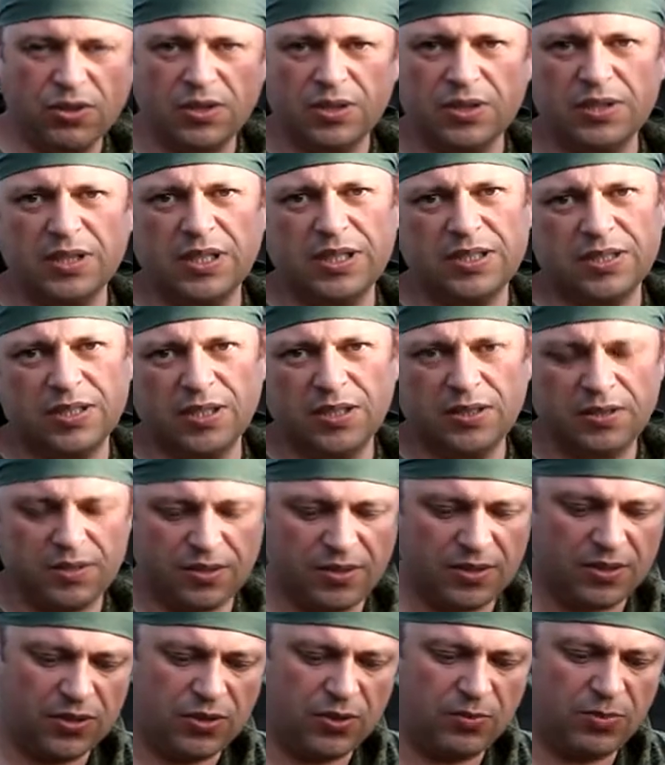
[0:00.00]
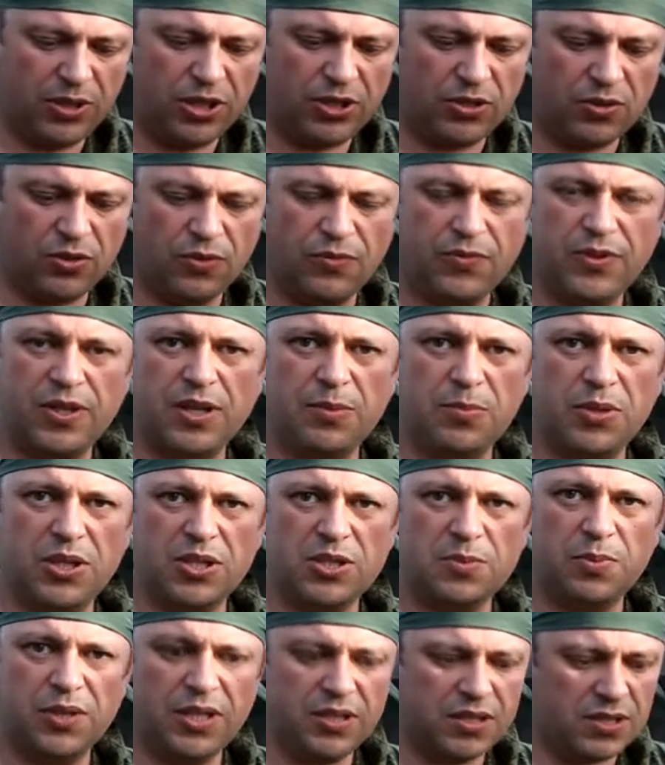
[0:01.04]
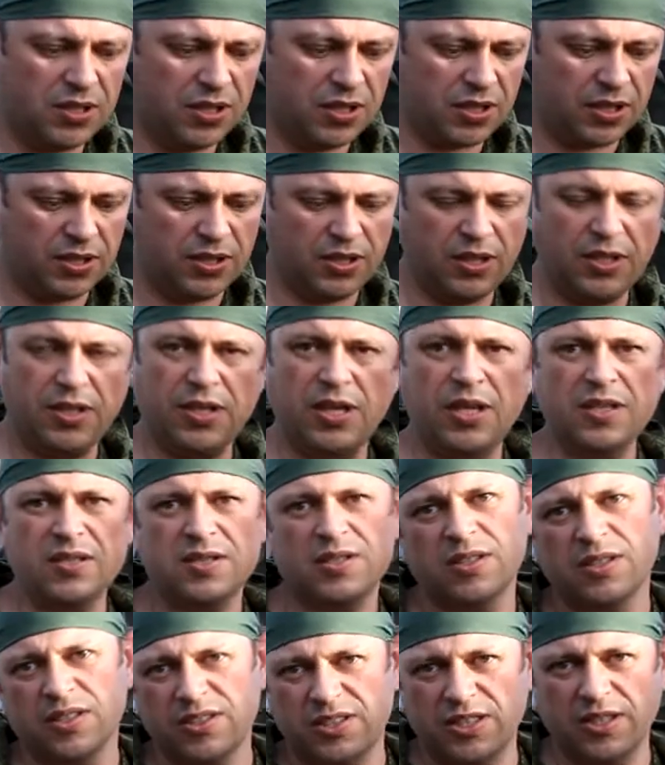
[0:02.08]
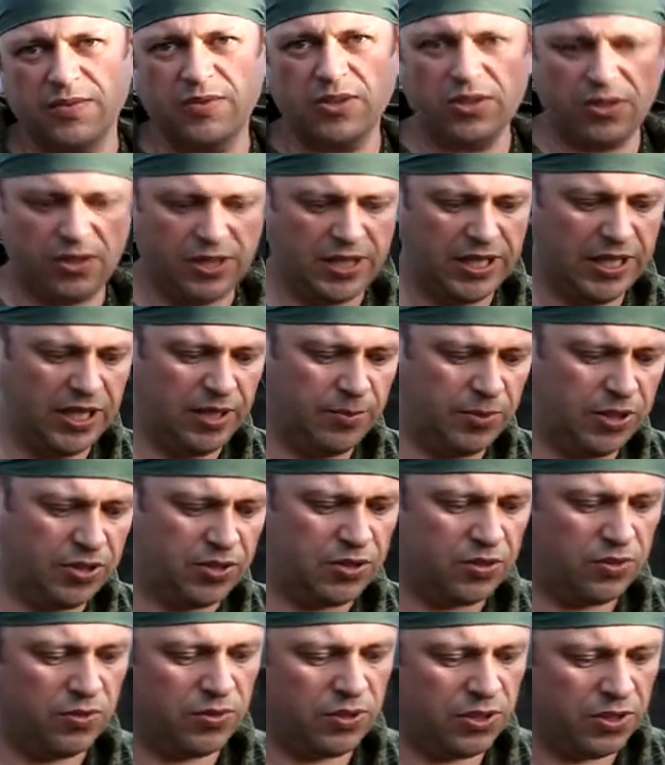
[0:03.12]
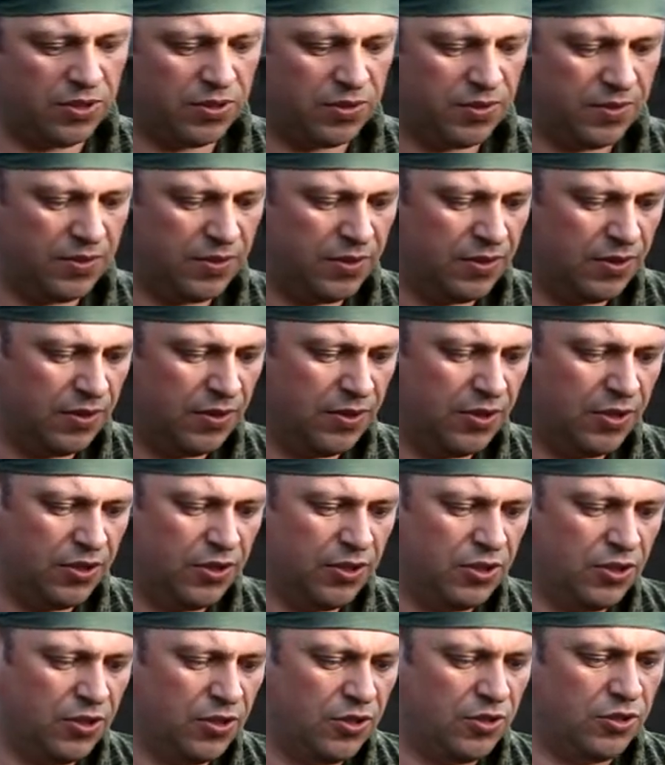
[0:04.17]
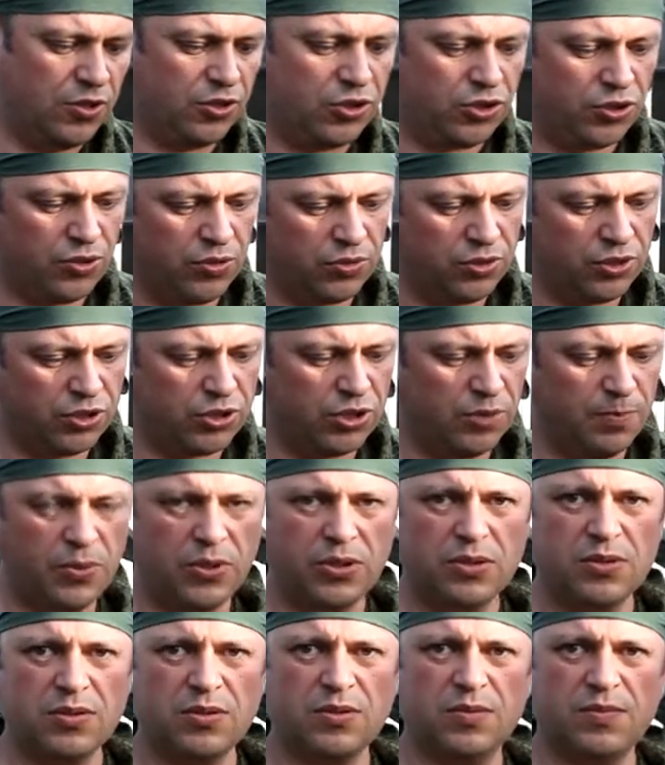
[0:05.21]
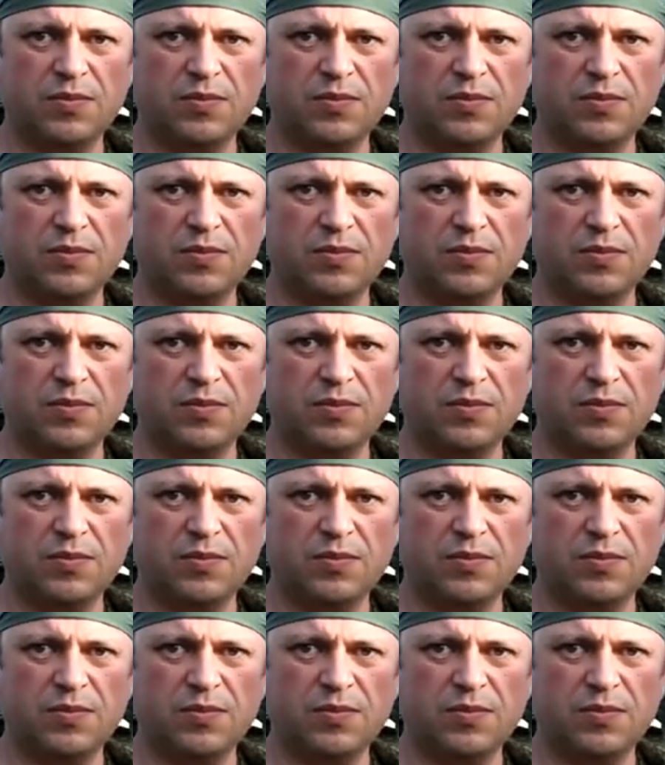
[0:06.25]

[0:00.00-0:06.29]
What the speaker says: as I said, made of ABS plastic, and it has several elements on it. The shoulder support,